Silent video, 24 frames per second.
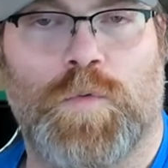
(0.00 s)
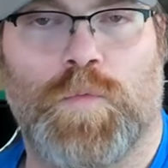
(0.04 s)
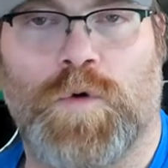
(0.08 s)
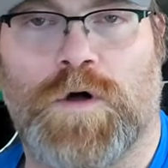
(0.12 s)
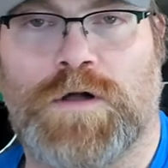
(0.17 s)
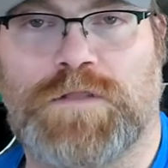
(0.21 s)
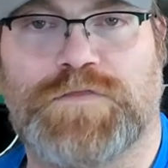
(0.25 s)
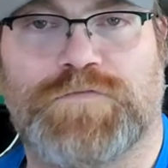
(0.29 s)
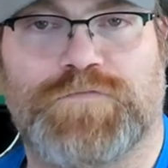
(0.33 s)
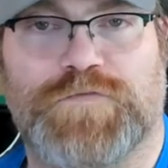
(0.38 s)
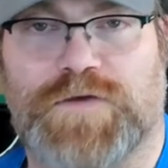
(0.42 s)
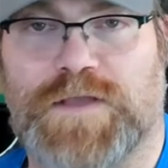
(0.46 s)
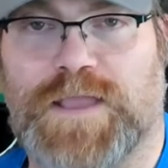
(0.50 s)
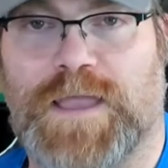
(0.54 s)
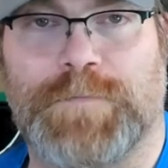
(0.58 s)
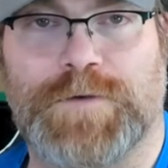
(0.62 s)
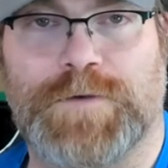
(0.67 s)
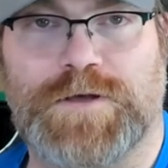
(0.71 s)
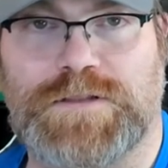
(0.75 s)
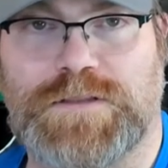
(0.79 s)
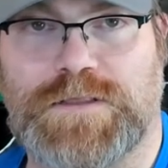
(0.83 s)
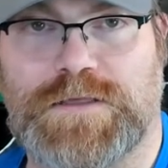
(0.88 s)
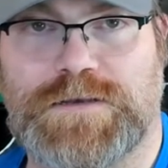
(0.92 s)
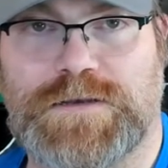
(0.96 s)
One's for
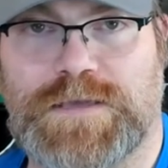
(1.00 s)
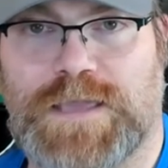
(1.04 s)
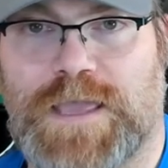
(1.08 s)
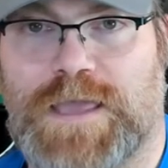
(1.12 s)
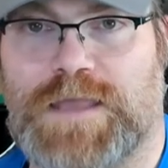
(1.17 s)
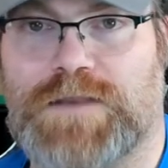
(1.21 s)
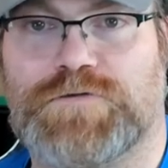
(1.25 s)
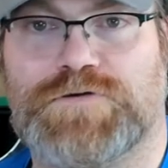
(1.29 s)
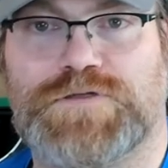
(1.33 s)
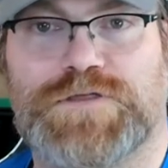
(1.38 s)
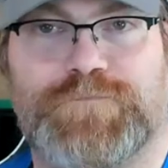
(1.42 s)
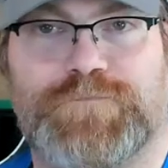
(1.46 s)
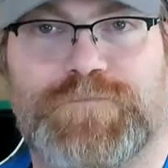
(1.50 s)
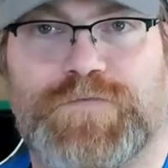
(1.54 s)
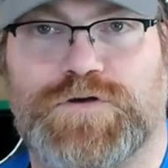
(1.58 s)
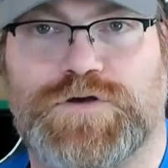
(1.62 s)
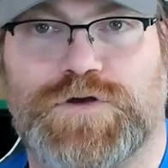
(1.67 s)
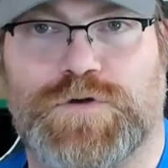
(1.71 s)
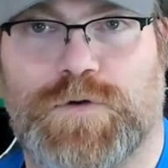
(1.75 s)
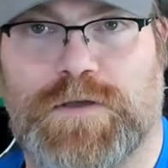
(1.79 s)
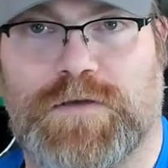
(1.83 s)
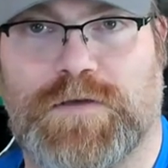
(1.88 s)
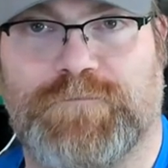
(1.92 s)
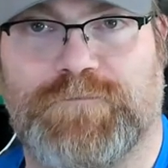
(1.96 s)
chemical indicators, if you're
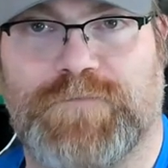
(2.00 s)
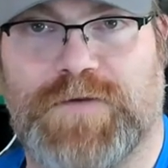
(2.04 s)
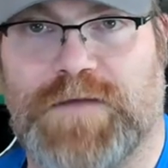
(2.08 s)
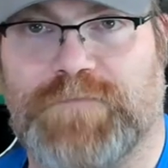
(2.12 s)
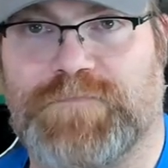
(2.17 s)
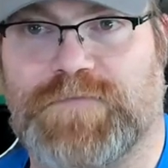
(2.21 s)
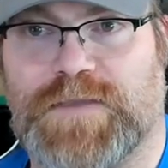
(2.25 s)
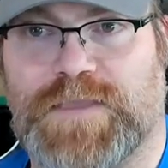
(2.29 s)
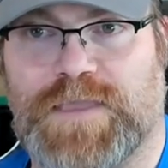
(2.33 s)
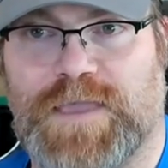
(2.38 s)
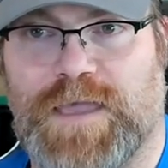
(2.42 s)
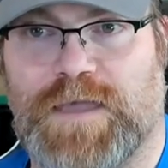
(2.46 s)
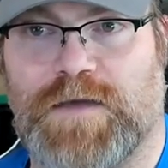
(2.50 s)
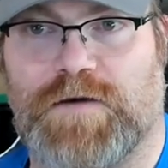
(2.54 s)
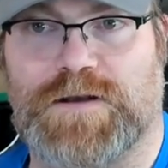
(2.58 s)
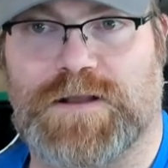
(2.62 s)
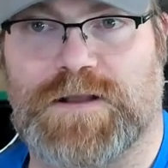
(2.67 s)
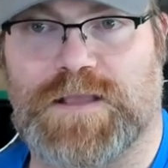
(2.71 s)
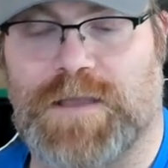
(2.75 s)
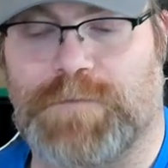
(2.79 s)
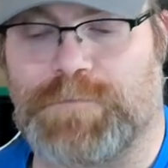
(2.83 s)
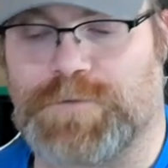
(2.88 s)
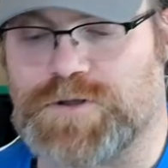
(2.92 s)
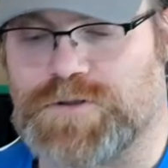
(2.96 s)
doing a 510K on a
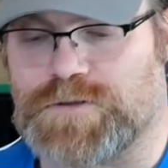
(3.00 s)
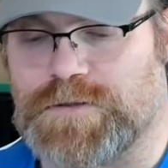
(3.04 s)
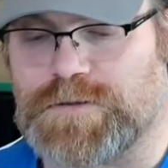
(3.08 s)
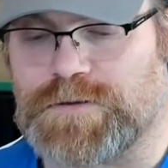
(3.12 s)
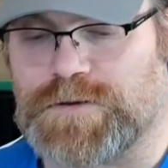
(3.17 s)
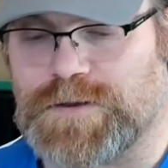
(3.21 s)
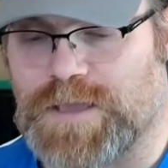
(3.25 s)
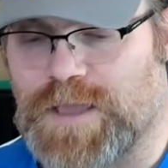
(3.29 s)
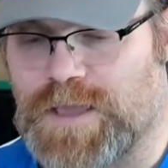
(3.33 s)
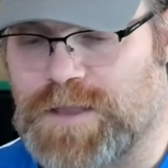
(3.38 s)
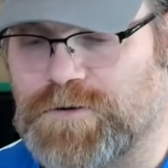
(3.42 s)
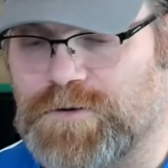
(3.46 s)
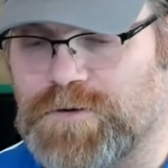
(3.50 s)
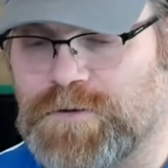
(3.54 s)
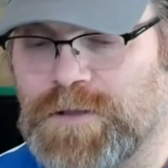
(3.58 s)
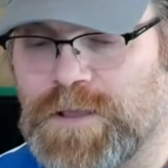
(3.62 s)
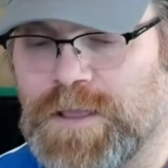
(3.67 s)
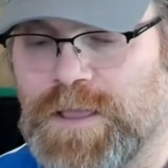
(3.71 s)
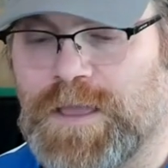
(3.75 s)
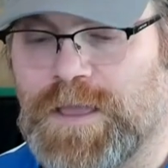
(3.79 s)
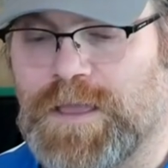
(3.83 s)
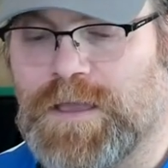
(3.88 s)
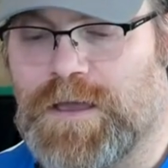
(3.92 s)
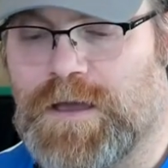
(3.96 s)
chemical indicator.
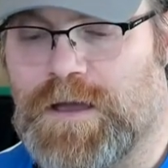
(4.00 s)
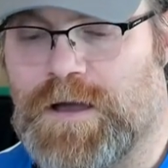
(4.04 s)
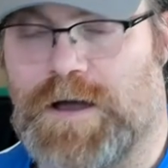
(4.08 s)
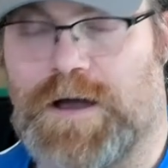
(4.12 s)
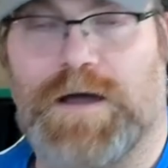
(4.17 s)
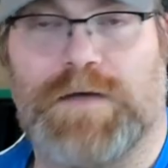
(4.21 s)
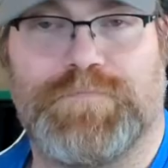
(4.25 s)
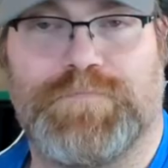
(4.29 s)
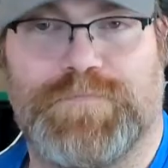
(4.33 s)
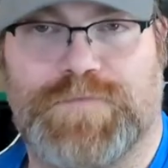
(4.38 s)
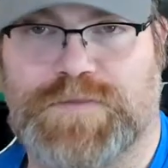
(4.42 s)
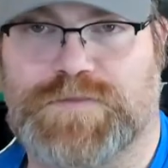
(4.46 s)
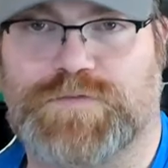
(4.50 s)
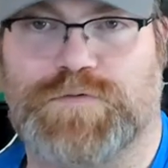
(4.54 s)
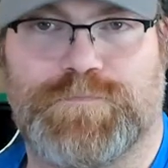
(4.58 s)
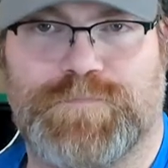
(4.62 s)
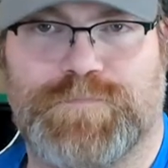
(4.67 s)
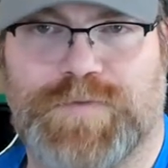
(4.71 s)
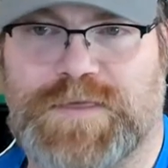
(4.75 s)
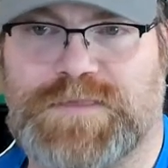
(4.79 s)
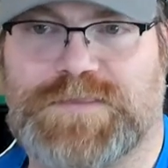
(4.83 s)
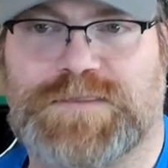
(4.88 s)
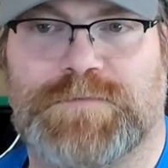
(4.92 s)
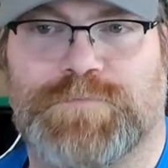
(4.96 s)
Uh, this would
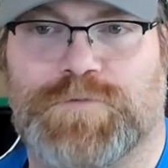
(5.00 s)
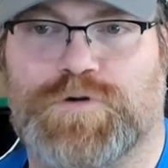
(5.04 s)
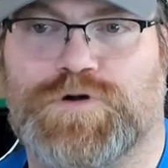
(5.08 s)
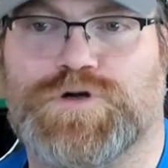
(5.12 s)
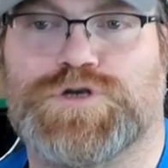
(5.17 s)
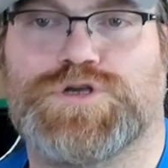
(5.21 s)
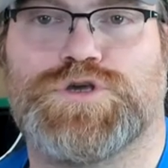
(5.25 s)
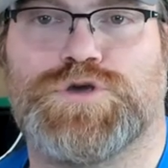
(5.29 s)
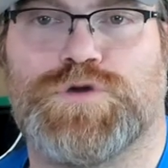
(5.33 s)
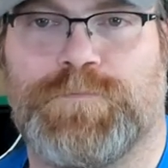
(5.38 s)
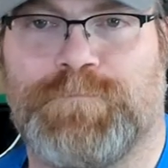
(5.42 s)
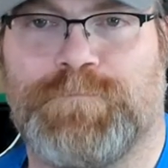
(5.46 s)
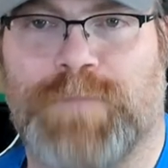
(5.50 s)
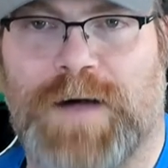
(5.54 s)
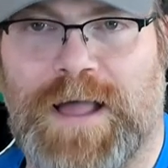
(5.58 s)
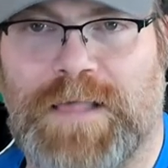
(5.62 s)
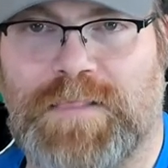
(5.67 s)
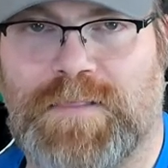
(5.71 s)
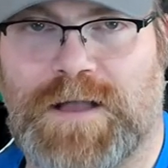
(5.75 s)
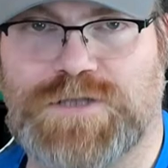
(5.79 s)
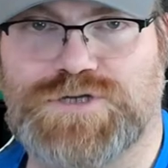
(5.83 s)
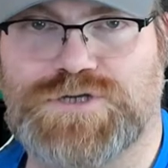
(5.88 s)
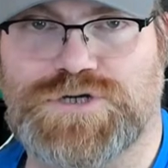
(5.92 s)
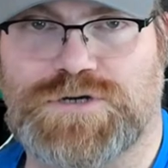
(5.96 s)
be similar to
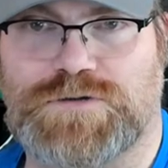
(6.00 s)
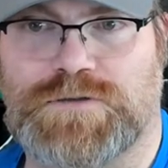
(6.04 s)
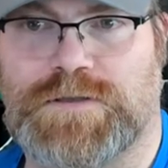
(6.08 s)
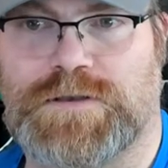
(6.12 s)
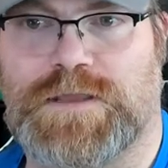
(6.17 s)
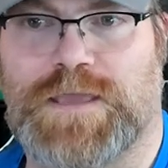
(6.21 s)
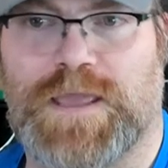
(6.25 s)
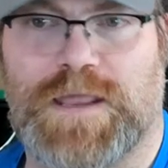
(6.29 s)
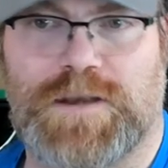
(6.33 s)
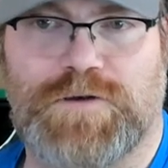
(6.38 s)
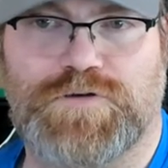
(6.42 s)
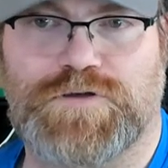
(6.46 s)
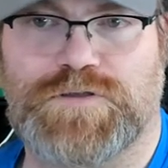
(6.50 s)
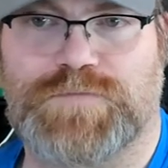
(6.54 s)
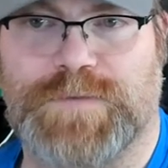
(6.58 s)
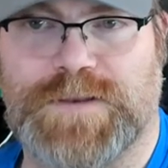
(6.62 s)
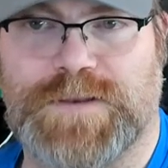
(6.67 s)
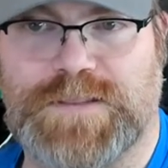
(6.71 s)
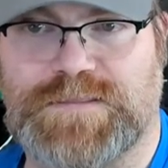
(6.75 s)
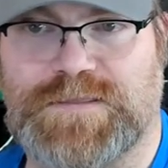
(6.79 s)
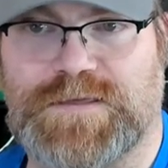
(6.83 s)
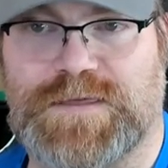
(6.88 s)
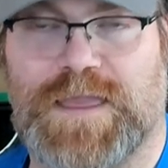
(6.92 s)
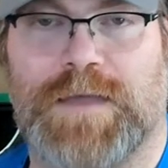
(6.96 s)
biological indicators, but
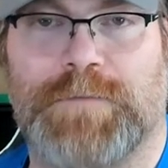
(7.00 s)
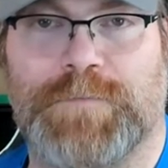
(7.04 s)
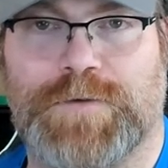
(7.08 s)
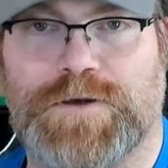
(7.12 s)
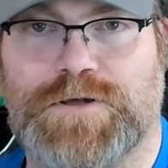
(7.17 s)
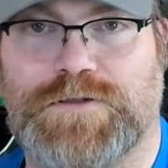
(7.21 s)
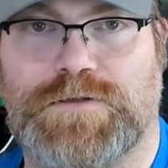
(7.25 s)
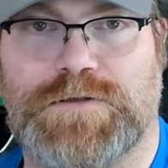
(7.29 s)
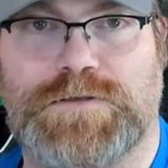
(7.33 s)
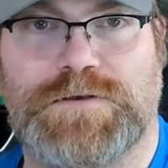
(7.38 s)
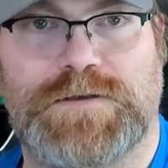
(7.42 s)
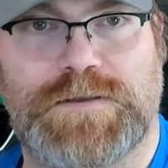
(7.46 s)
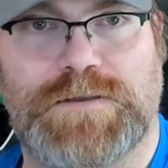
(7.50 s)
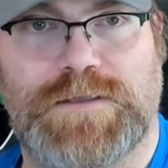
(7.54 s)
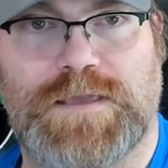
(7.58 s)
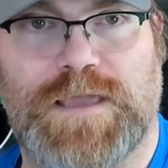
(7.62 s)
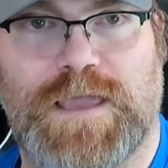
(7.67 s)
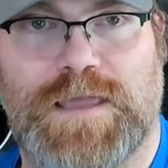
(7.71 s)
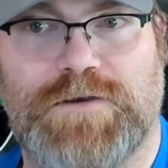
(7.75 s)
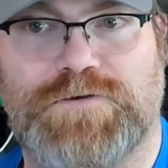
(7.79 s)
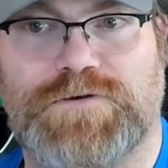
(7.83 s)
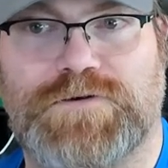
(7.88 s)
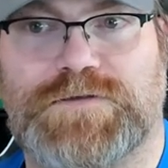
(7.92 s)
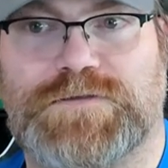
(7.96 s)
it's a chemical
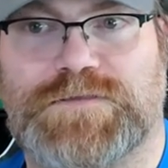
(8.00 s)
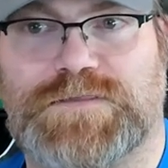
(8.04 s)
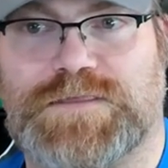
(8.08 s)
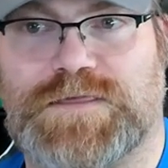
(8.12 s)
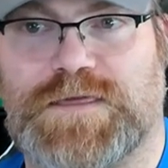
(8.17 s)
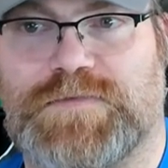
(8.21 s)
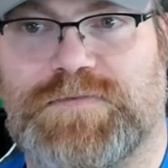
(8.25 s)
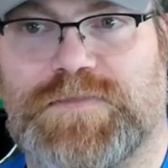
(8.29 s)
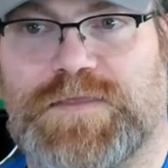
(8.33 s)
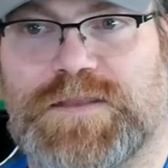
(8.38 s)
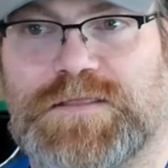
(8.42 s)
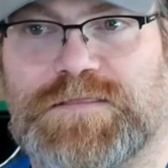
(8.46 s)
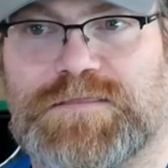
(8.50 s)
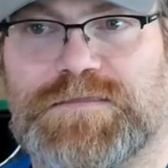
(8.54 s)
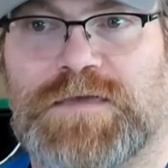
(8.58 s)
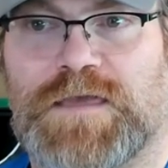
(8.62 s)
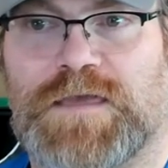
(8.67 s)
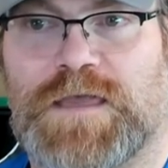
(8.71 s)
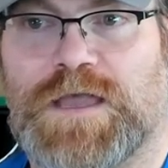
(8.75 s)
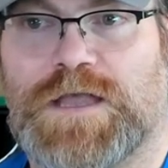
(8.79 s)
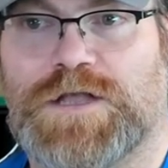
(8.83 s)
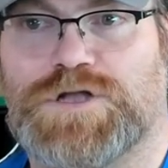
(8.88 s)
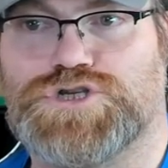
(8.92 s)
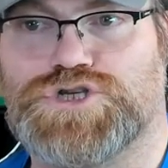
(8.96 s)
indicator to see that it's
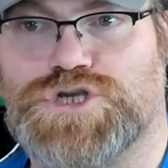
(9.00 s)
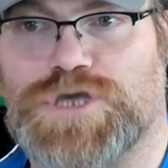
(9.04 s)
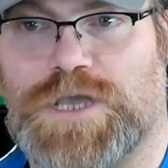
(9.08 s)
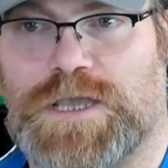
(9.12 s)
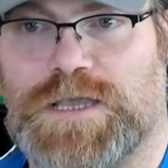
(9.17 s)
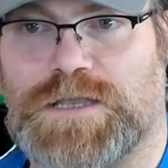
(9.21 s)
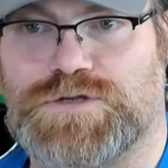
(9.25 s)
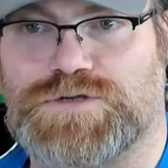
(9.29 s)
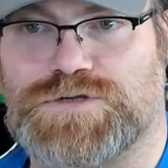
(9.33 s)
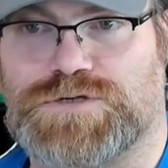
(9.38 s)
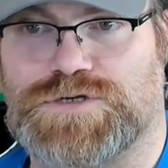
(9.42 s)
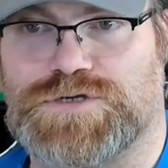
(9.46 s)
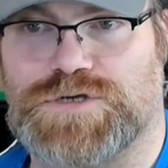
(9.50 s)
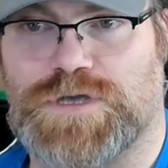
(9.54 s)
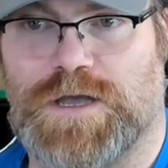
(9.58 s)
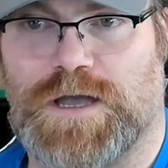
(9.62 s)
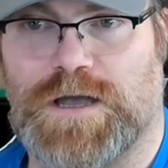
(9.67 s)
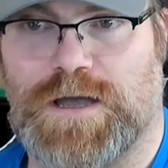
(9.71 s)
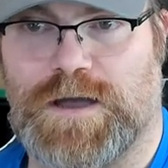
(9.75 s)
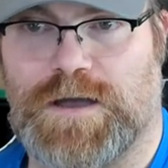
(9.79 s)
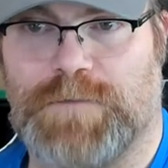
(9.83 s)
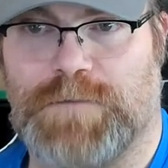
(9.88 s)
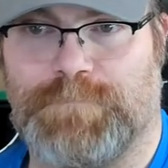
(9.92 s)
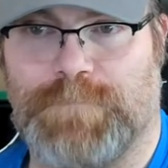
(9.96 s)
changed
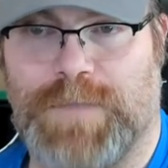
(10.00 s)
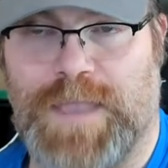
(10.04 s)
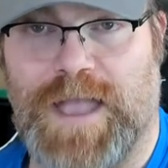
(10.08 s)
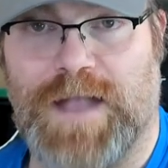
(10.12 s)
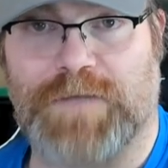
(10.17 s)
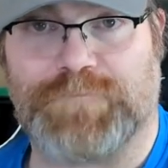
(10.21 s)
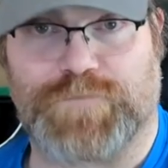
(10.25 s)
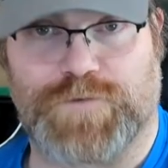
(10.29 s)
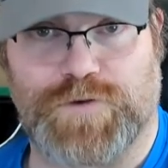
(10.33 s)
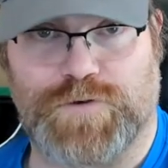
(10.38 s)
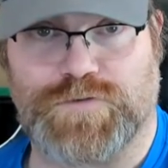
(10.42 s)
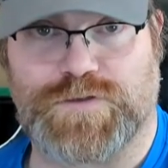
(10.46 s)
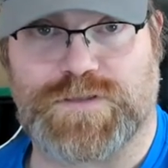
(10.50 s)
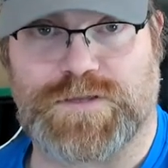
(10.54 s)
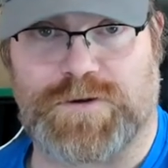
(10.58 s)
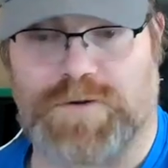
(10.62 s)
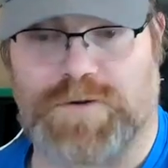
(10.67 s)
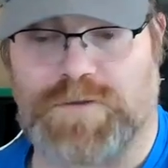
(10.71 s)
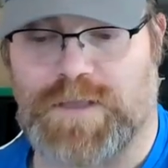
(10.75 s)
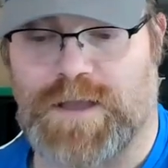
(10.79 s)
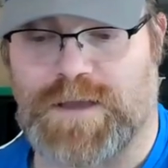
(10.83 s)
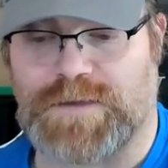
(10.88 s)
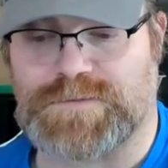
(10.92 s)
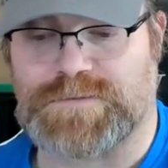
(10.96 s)
um, after you
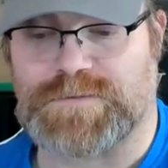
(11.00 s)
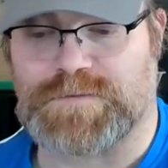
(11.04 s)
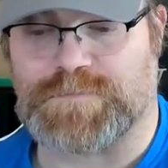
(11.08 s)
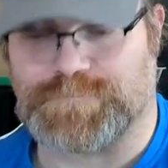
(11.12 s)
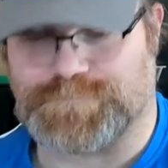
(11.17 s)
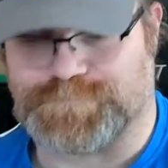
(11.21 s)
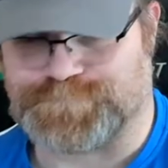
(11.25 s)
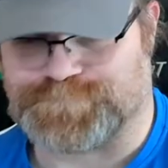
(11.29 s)
sterilized.